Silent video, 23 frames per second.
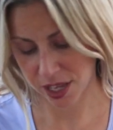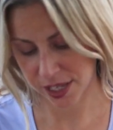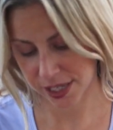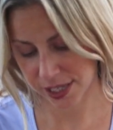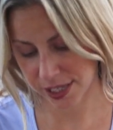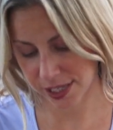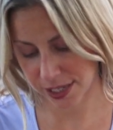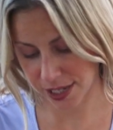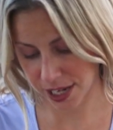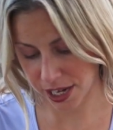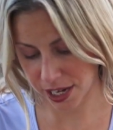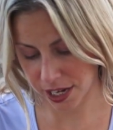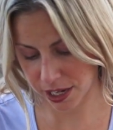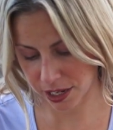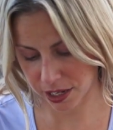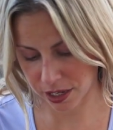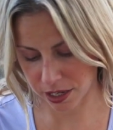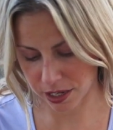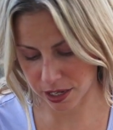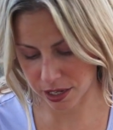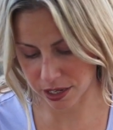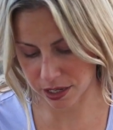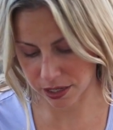
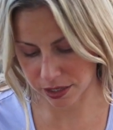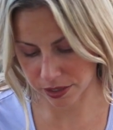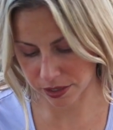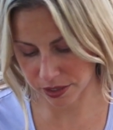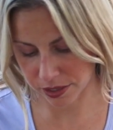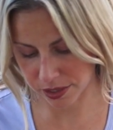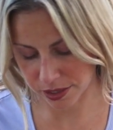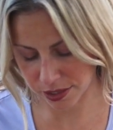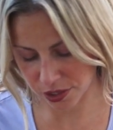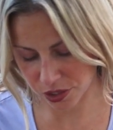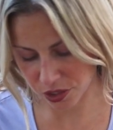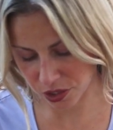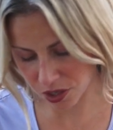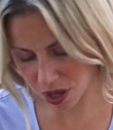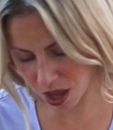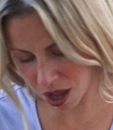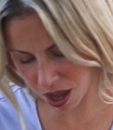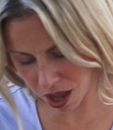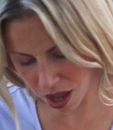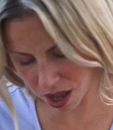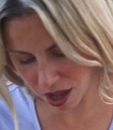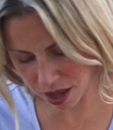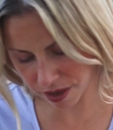Steak is
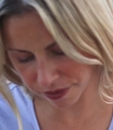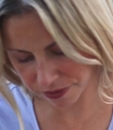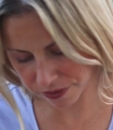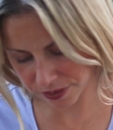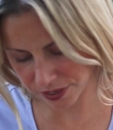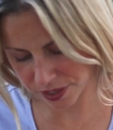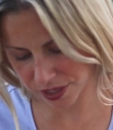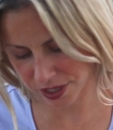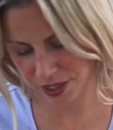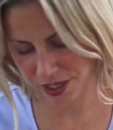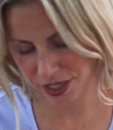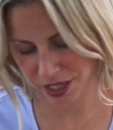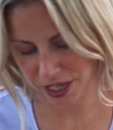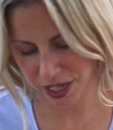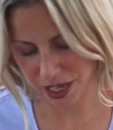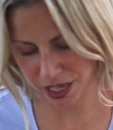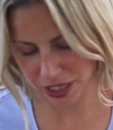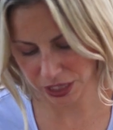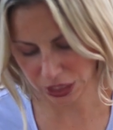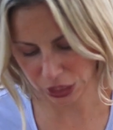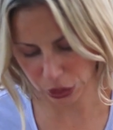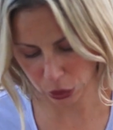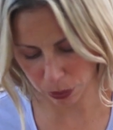soft,
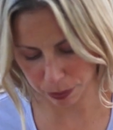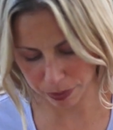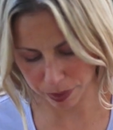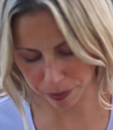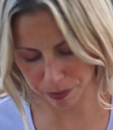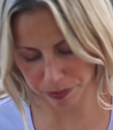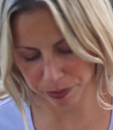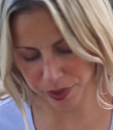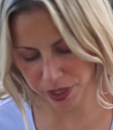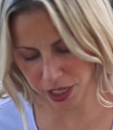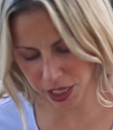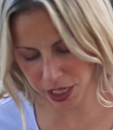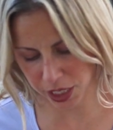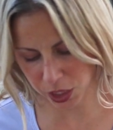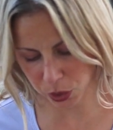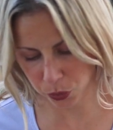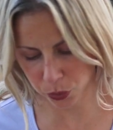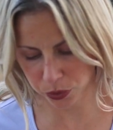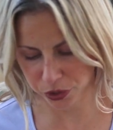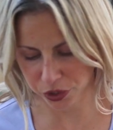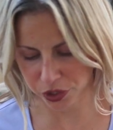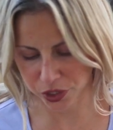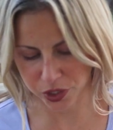a little bit
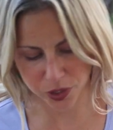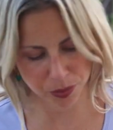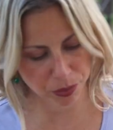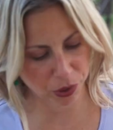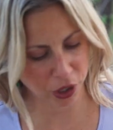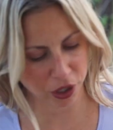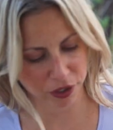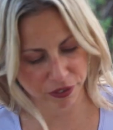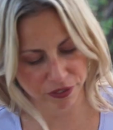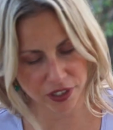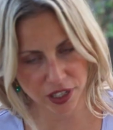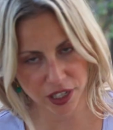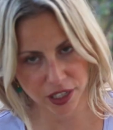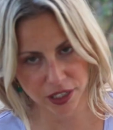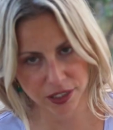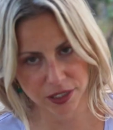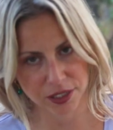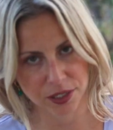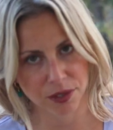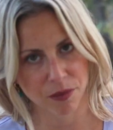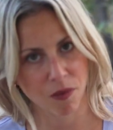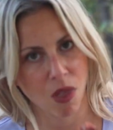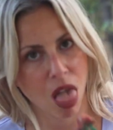pink, which is
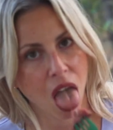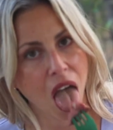perfect.